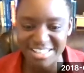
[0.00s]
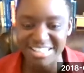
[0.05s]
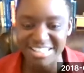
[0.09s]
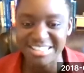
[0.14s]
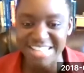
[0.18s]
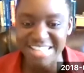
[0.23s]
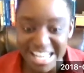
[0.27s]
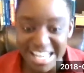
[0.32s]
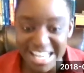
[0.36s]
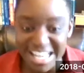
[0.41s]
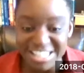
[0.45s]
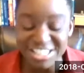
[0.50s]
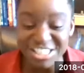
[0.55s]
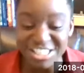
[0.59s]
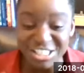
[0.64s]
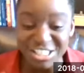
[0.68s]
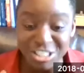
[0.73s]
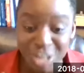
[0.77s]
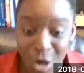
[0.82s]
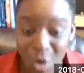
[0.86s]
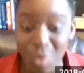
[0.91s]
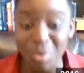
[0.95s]
Yes, she
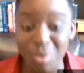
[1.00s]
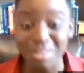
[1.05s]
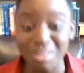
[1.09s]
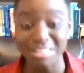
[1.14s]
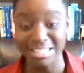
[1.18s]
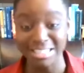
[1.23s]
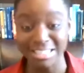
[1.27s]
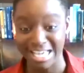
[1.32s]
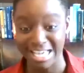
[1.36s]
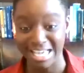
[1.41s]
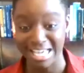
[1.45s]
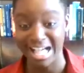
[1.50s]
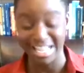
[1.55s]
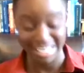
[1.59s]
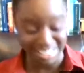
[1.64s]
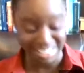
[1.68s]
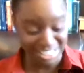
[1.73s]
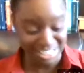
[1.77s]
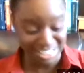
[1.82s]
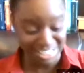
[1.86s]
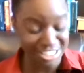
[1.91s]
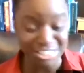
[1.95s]
totally got
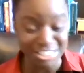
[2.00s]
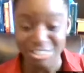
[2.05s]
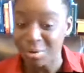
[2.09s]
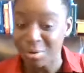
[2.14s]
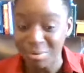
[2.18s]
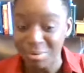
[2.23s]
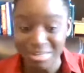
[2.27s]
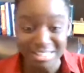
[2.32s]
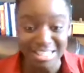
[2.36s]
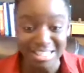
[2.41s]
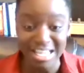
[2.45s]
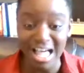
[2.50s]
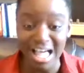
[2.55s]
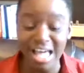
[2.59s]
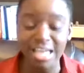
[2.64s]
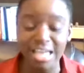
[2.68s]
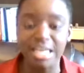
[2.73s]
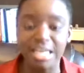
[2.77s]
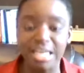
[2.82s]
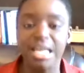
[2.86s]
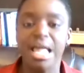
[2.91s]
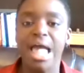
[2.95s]
it. She totally got
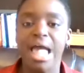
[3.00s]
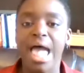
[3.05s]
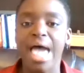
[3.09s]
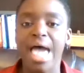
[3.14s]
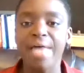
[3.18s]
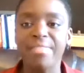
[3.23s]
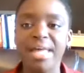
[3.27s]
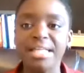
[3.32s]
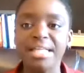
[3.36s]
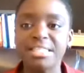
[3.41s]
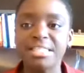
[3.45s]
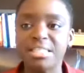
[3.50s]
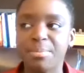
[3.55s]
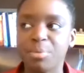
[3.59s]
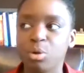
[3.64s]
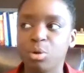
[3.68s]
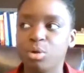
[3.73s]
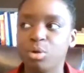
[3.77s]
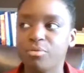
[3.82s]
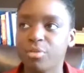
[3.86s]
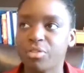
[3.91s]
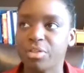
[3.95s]
it. And that's the
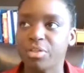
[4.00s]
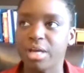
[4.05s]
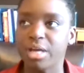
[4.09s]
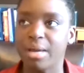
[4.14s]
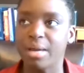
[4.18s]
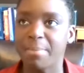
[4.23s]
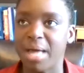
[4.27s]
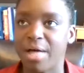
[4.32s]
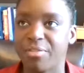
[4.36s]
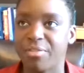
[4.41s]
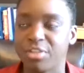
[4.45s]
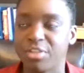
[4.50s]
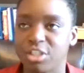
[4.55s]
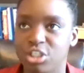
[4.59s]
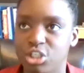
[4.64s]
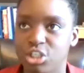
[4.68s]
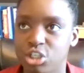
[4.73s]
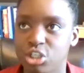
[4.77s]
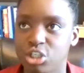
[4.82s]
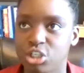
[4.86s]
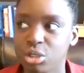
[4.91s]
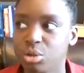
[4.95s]
beautiful thing about this
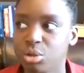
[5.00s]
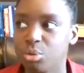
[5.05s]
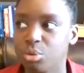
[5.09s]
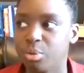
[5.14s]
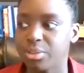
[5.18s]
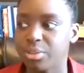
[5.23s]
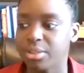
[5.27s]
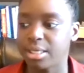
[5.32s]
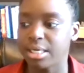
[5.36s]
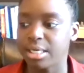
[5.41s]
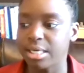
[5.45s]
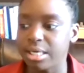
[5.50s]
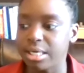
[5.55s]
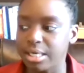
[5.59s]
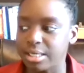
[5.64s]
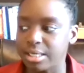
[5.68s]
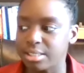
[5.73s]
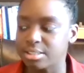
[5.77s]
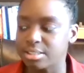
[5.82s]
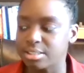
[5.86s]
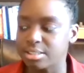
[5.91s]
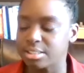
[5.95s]
too, with
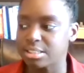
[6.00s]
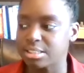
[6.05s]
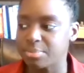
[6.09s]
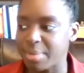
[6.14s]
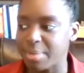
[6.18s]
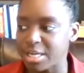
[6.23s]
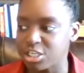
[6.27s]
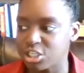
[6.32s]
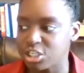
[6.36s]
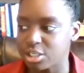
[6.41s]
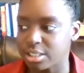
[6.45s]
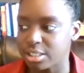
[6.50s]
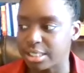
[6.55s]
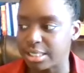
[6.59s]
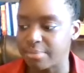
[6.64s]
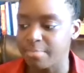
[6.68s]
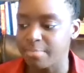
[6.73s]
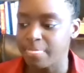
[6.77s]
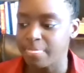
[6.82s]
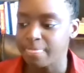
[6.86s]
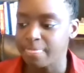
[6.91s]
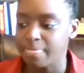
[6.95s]
kids,
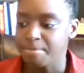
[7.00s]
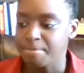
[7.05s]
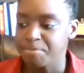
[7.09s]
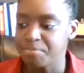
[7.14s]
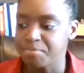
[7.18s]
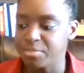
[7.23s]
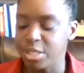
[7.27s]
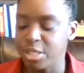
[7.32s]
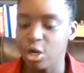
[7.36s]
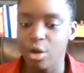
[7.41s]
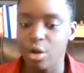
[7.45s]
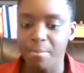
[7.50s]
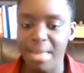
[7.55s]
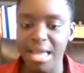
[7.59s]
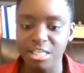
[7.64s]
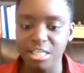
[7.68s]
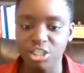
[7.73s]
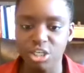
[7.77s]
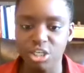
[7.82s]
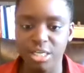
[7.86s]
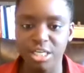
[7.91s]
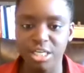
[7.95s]
especially, their
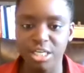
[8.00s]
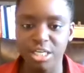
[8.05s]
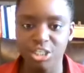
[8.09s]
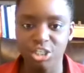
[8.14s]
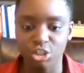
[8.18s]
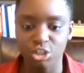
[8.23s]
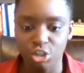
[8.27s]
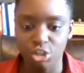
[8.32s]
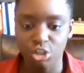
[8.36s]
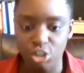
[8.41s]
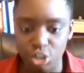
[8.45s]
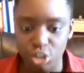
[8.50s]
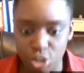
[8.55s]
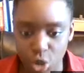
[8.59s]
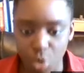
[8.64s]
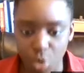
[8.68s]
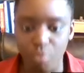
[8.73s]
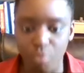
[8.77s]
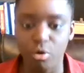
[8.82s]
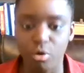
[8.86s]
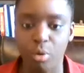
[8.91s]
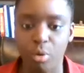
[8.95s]
imaginations are
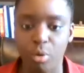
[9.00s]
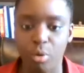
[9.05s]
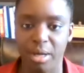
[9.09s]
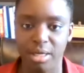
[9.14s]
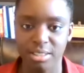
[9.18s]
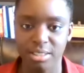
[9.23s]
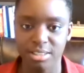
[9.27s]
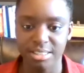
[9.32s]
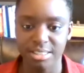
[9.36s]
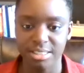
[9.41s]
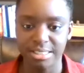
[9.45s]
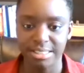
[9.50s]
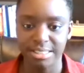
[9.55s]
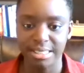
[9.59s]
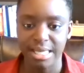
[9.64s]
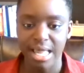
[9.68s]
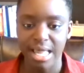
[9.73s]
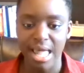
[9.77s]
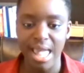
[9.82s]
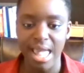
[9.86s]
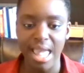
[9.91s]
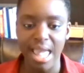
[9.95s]
so robust.
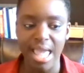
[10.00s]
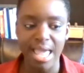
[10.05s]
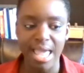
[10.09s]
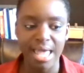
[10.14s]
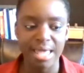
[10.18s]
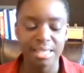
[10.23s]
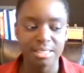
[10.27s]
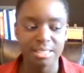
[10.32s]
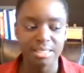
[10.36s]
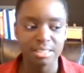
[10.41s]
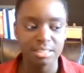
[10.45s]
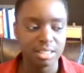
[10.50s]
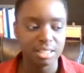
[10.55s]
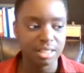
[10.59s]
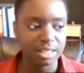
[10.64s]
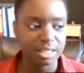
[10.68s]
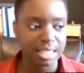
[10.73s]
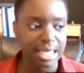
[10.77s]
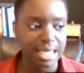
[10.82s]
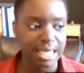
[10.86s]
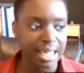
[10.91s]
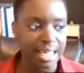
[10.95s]
And
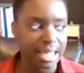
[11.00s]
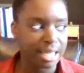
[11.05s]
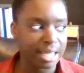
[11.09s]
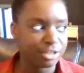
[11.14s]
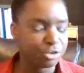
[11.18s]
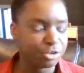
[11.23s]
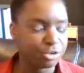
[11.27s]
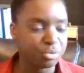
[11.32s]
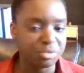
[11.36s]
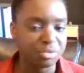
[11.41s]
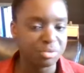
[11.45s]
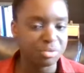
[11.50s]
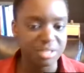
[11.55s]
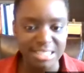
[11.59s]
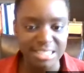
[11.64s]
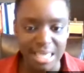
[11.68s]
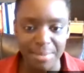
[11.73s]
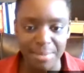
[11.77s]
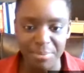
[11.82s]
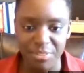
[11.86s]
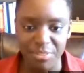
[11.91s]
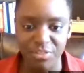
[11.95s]
they, so this
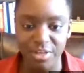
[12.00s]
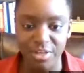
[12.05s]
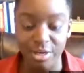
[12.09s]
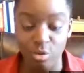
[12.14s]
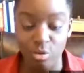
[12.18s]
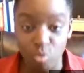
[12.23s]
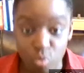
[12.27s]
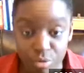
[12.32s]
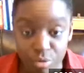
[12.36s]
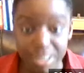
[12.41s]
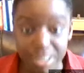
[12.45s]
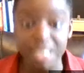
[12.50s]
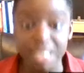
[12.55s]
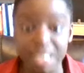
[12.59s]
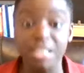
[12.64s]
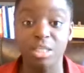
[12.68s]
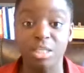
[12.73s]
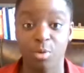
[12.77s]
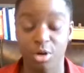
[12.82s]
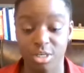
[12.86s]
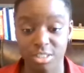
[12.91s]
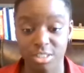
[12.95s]
type of thing really
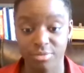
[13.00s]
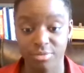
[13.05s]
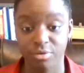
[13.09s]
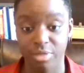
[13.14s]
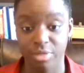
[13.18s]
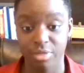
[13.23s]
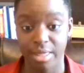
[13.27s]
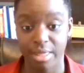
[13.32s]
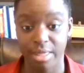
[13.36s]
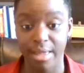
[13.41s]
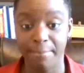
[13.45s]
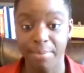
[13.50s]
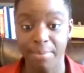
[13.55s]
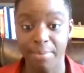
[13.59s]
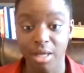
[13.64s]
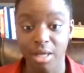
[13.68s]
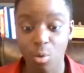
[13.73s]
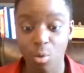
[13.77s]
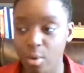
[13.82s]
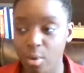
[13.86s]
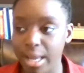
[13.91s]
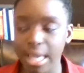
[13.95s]
works for them mm.
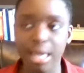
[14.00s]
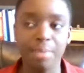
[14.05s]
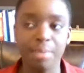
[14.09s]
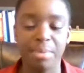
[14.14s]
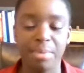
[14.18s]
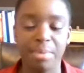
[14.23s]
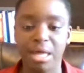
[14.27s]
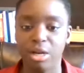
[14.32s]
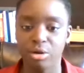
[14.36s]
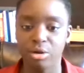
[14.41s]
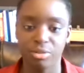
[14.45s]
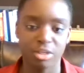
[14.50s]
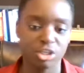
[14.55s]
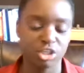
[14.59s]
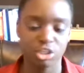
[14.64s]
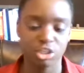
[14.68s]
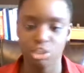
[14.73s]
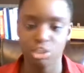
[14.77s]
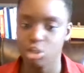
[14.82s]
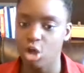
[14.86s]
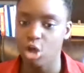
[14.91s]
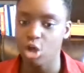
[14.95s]
way better than
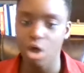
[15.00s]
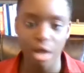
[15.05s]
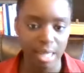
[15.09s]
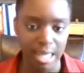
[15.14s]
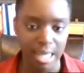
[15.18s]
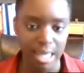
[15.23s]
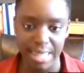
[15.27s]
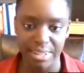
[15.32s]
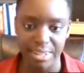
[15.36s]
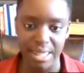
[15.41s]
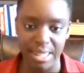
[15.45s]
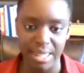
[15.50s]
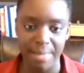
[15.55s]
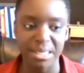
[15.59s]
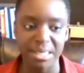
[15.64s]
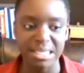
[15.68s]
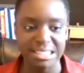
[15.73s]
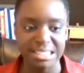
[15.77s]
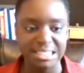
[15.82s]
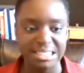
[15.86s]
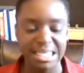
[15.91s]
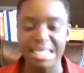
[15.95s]
just talking at them,
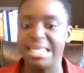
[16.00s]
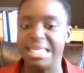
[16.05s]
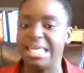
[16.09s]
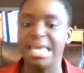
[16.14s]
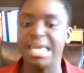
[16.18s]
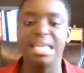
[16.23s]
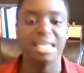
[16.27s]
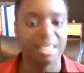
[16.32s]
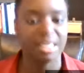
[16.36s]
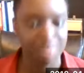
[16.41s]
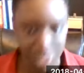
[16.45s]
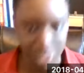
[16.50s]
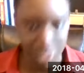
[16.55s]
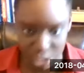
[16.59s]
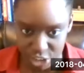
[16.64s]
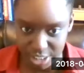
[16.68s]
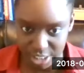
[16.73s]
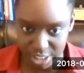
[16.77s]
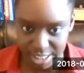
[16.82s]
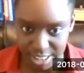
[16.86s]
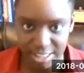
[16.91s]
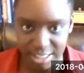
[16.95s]
because they get
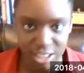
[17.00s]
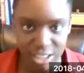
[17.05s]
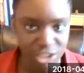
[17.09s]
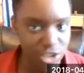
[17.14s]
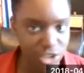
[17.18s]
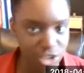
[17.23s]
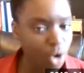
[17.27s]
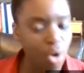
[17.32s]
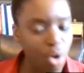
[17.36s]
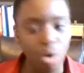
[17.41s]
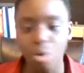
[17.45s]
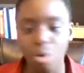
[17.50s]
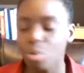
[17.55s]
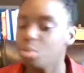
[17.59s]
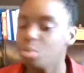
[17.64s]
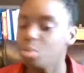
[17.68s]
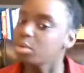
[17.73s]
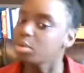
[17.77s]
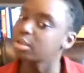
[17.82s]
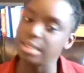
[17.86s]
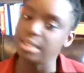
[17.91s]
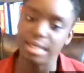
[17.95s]
imagery. They
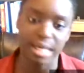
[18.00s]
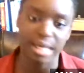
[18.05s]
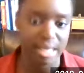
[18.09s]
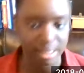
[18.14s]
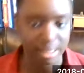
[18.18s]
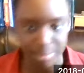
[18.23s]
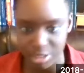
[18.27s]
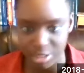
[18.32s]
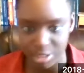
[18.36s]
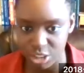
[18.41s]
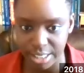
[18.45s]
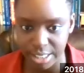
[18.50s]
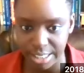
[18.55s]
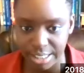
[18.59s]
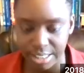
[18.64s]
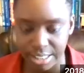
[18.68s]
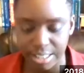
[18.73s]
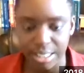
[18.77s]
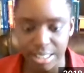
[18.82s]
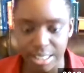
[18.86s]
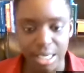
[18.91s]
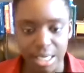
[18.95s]
totally get imagery, yeah.
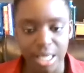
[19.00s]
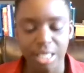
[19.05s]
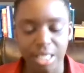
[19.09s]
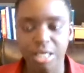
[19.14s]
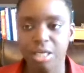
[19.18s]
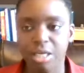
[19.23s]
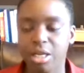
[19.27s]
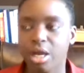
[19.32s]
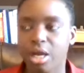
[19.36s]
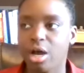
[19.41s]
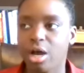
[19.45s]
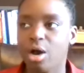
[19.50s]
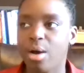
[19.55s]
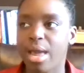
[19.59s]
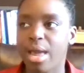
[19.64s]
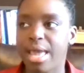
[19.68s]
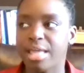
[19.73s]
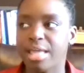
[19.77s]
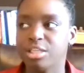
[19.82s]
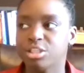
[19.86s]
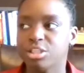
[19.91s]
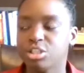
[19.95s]
you know?
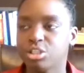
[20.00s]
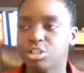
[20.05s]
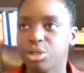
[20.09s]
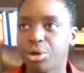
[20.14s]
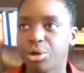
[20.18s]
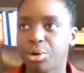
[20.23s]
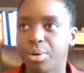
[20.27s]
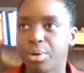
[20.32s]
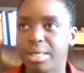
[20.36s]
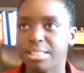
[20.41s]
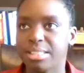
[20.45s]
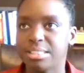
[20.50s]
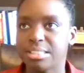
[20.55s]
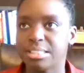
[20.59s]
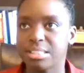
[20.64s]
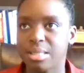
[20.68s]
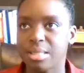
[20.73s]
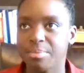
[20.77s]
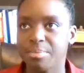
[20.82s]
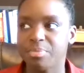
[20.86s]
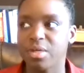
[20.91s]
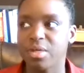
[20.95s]
And so it's
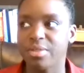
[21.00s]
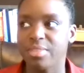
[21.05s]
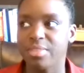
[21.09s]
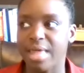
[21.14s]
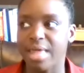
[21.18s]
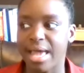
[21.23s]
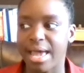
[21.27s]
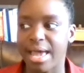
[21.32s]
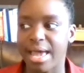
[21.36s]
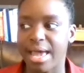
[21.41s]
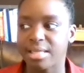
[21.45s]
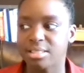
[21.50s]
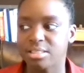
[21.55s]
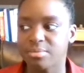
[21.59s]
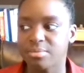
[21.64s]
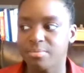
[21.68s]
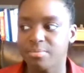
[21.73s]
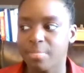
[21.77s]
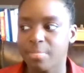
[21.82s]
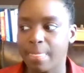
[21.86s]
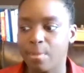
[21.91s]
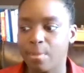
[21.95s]
something that
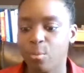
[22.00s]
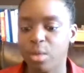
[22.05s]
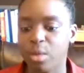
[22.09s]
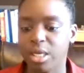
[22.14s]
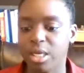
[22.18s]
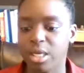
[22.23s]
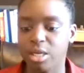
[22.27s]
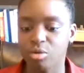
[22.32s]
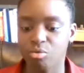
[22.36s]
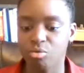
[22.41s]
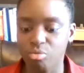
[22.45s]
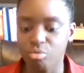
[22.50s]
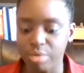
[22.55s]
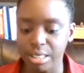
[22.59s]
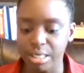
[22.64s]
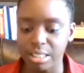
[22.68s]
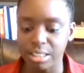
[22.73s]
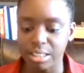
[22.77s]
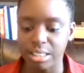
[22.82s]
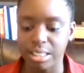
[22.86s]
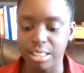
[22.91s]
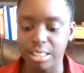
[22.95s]
we can
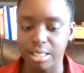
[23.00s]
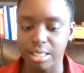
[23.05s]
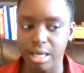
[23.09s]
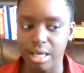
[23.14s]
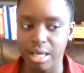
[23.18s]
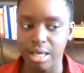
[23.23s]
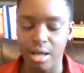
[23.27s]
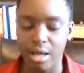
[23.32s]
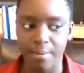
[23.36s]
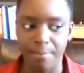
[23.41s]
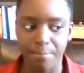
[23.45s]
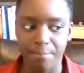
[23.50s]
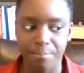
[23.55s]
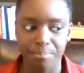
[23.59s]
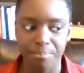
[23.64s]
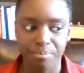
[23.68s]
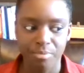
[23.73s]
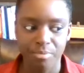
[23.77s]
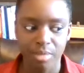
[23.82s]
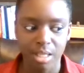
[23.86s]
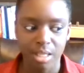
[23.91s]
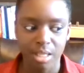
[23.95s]
really um,
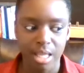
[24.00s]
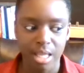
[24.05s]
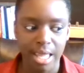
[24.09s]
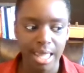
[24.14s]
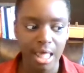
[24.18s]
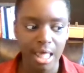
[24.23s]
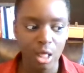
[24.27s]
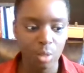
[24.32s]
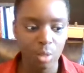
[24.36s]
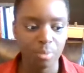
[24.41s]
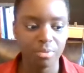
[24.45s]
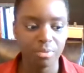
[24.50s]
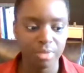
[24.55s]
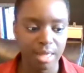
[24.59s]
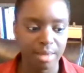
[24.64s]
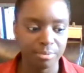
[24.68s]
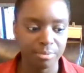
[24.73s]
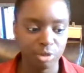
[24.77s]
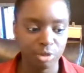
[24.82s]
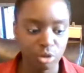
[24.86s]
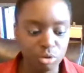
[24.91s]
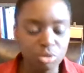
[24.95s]
help
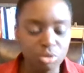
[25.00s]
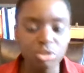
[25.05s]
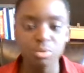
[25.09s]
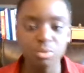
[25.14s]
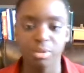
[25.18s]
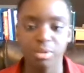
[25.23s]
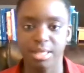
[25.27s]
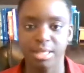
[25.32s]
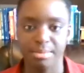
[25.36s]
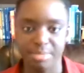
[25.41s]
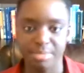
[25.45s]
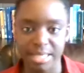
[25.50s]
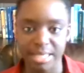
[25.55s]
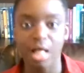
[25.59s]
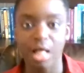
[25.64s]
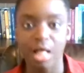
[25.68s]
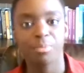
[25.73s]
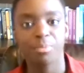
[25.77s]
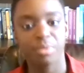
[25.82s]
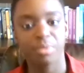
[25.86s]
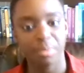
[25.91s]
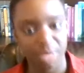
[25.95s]
them, use with them to
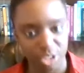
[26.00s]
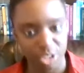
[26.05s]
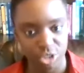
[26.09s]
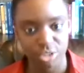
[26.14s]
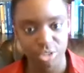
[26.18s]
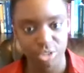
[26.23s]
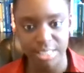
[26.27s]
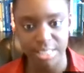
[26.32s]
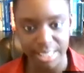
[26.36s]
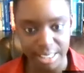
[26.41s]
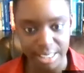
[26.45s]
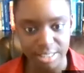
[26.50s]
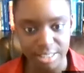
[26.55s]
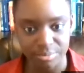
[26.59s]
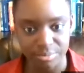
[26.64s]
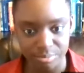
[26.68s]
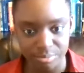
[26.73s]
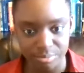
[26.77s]
help them understand.